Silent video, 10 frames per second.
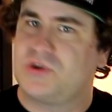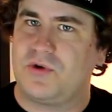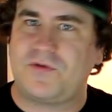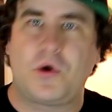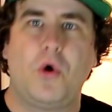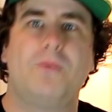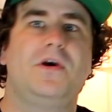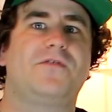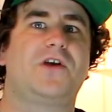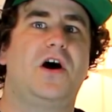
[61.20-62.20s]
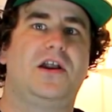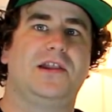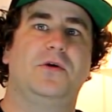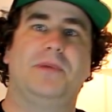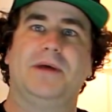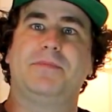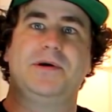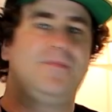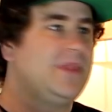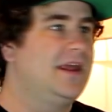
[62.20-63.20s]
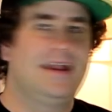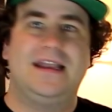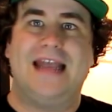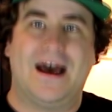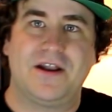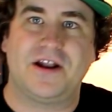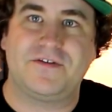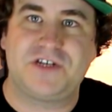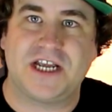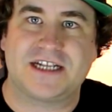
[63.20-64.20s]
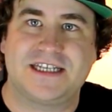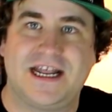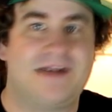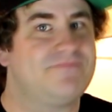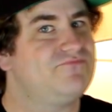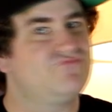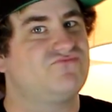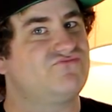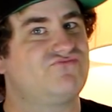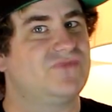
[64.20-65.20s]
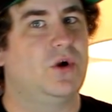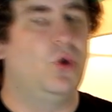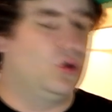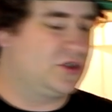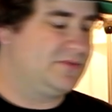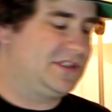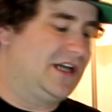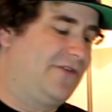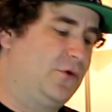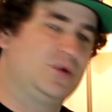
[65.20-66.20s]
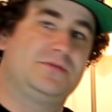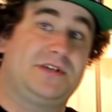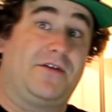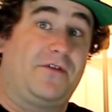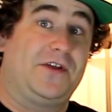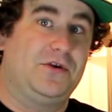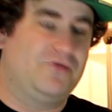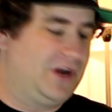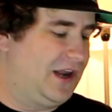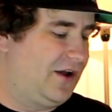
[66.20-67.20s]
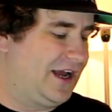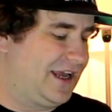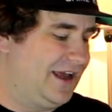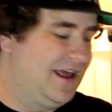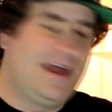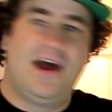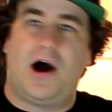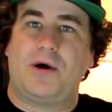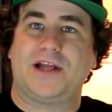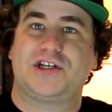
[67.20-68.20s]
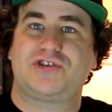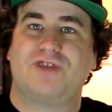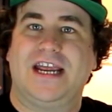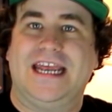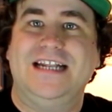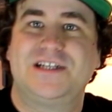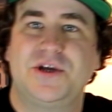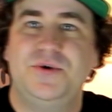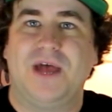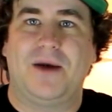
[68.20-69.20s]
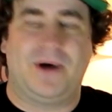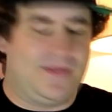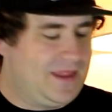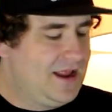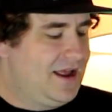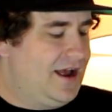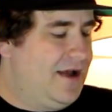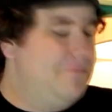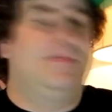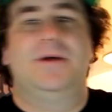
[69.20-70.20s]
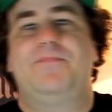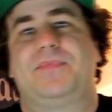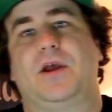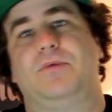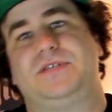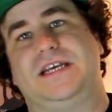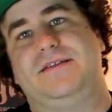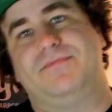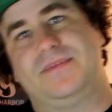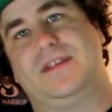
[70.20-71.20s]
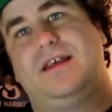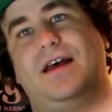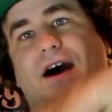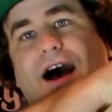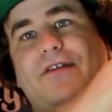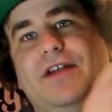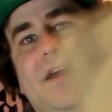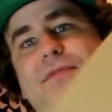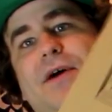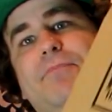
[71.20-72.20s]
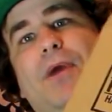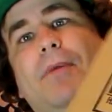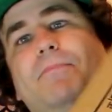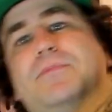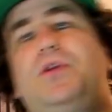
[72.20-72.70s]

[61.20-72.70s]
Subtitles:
sort of caught me off guard a little bit, but now that I've checked it out, awesome stuff, awesome stuff. I think you'll really like it. I'll get straight into that one, but obviously I haven't undone, I'm